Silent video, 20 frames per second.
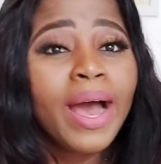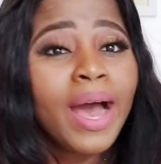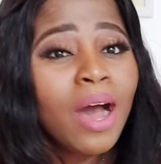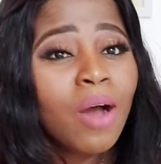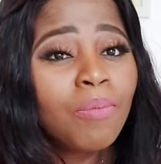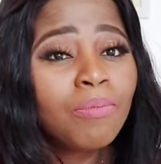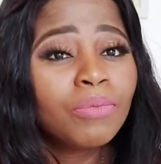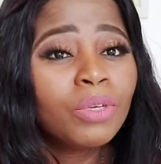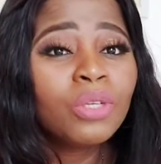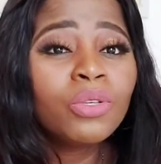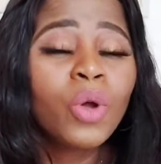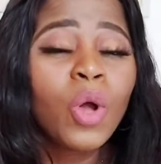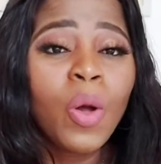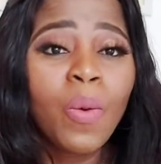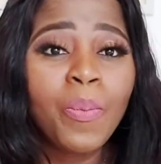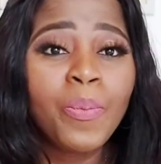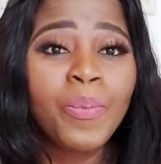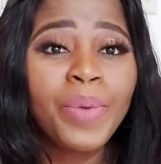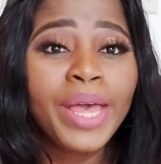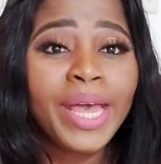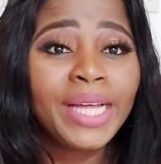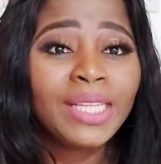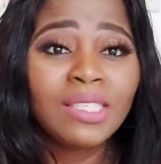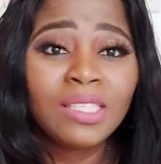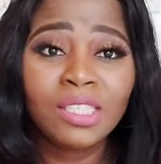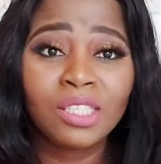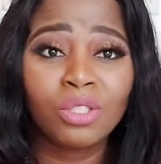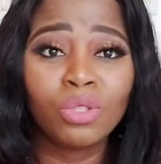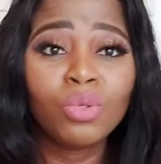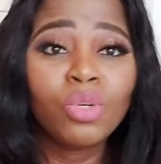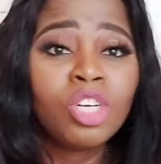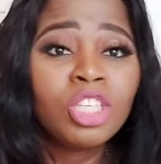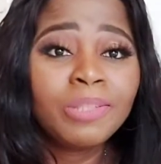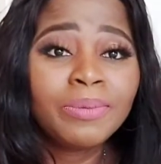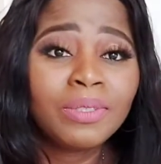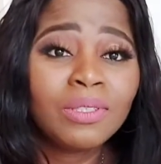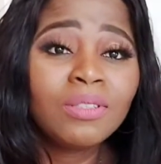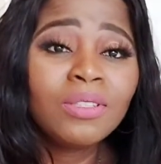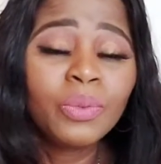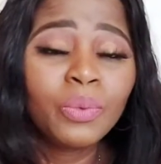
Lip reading: I'm gonna compare this to Ausbildung,